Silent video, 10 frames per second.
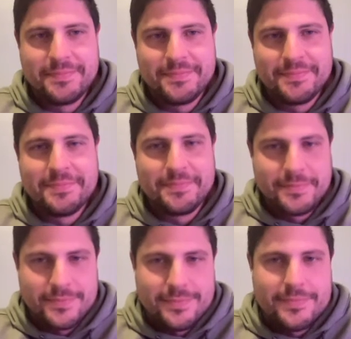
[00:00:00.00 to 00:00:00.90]

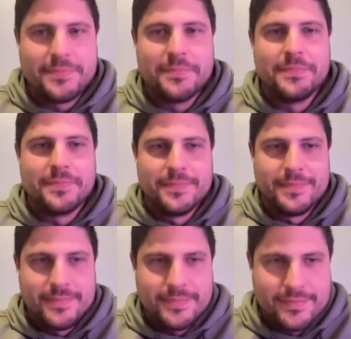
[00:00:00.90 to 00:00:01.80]

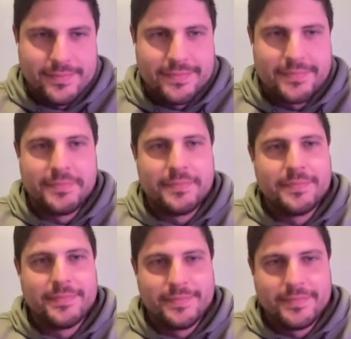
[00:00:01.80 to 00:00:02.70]

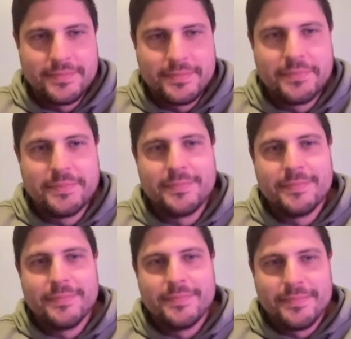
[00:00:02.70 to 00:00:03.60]

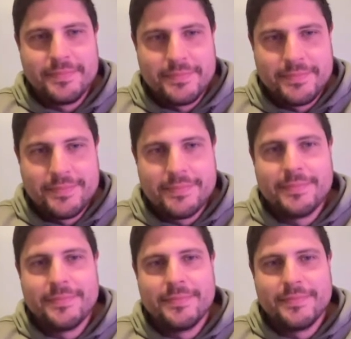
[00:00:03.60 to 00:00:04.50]

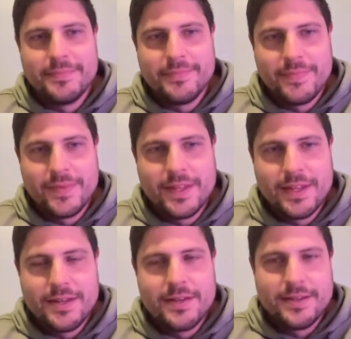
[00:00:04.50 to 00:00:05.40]

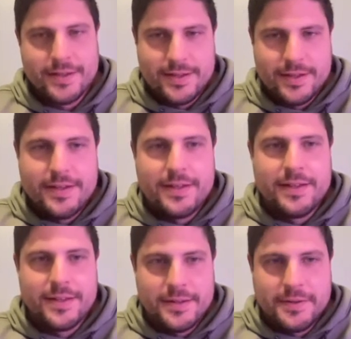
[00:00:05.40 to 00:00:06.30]

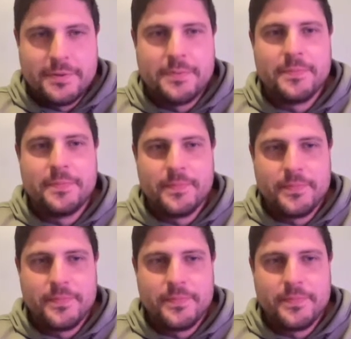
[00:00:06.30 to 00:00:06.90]
(silent)